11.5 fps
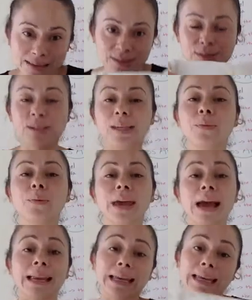So see, we
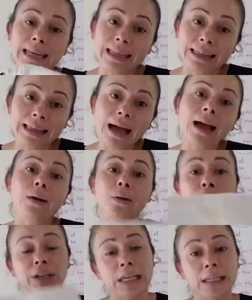add ita
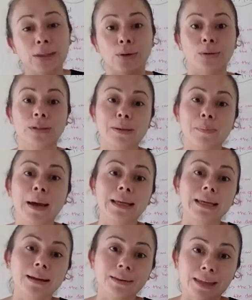or ito,
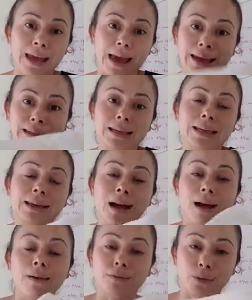depending on the ending
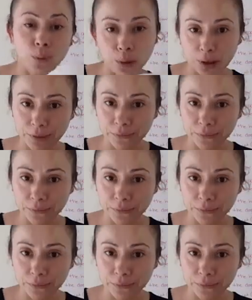of the word.